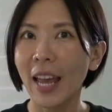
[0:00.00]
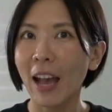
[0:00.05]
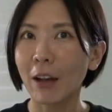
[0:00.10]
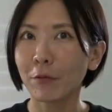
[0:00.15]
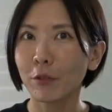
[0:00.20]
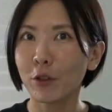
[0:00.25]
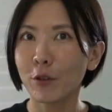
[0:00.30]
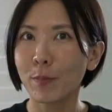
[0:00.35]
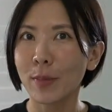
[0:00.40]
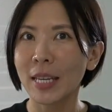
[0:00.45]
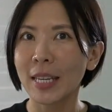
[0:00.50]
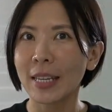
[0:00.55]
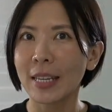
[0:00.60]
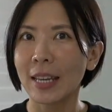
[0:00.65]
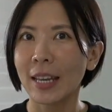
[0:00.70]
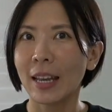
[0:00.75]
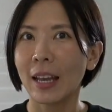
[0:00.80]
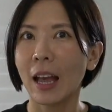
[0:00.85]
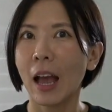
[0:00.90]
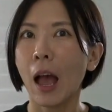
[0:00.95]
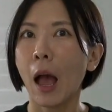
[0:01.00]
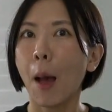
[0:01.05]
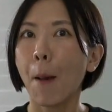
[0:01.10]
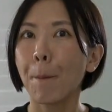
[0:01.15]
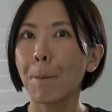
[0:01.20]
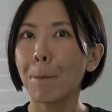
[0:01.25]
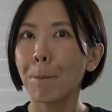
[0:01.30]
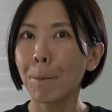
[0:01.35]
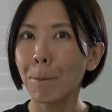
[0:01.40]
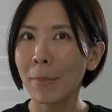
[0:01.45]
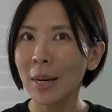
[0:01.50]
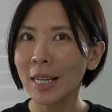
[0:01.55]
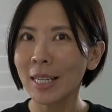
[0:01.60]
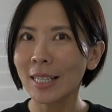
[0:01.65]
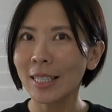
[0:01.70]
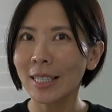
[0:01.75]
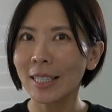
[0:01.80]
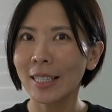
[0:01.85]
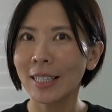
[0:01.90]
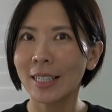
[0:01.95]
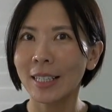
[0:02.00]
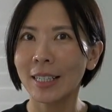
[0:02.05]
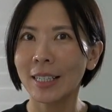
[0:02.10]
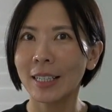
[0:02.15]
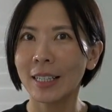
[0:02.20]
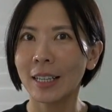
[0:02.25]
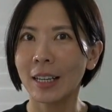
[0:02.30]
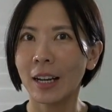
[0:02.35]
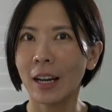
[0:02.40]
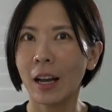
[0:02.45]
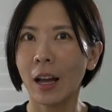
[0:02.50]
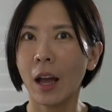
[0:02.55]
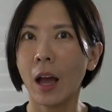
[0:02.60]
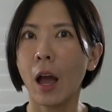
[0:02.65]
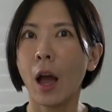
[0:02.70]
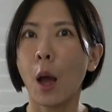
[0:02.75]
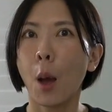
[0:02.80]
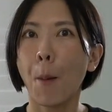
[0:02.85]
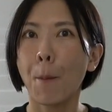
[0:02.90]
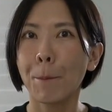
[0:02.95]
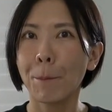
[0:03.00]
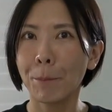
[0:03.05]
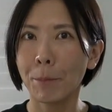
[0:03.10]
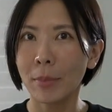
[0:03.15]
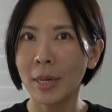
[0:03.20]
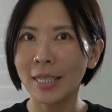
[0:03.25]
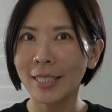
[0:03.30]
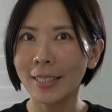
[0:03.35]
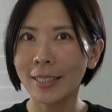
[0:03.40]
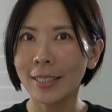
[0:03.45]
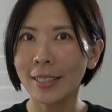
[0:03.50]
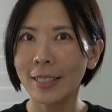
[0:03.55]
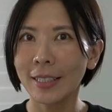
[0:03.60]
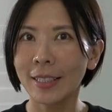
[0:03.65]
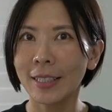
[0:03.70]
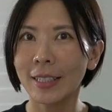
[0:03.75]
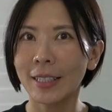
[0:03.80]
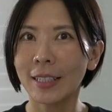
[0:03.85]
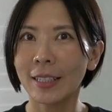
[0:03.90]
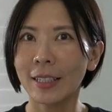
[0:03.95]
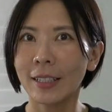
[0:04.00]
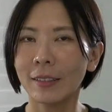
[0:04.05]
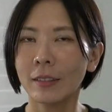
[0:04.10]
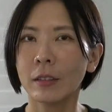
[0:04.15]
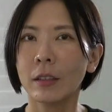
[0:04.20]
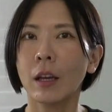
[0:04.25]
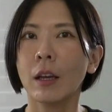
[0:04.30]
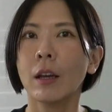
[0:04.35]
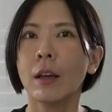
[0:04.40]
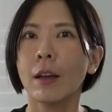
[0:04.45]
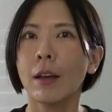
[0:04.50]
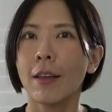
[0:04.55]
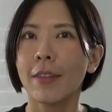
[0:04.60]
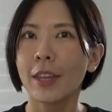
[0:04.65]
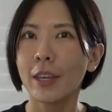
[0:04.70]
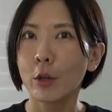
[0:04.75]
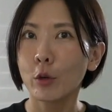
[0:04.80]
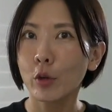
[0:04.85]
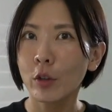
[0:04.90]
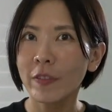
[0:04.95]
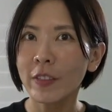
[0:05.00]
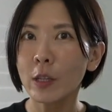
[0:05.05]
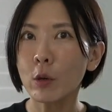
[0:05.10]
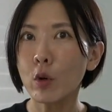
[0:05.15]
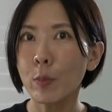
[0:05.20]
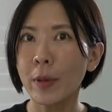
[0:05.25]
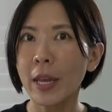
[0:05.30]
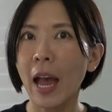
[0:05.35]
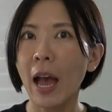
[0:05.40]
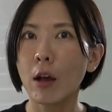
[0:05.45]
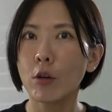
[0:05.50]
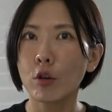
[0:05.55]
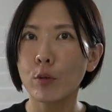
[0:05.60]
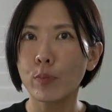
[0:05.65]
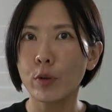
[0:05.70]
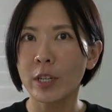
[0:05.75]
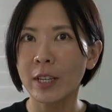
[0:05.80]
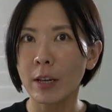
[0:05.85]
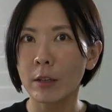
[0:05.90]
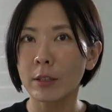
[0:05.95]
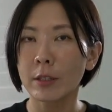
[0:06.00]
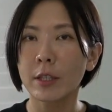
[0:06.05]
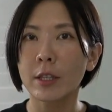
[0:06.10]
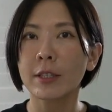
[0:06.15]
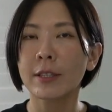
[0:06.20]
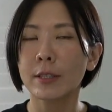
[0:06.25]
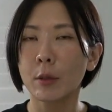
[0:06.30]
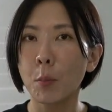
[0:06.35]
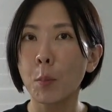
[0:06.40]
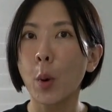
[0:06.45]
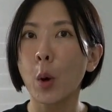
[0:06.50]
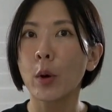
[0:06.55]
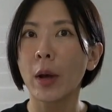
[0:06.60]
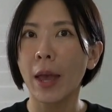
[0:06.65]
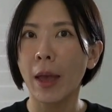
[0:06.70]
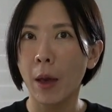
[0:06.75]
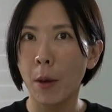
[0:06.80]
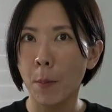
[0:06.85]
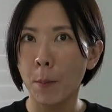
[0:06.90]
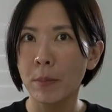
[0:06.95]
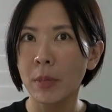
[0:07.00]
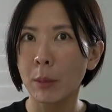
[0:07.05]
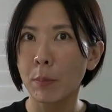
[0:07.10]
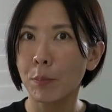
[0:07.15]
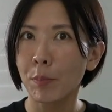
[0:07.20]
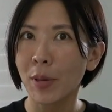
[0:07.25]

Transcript: after me. M. M. The equivalent will be how you pronounce the symbol M in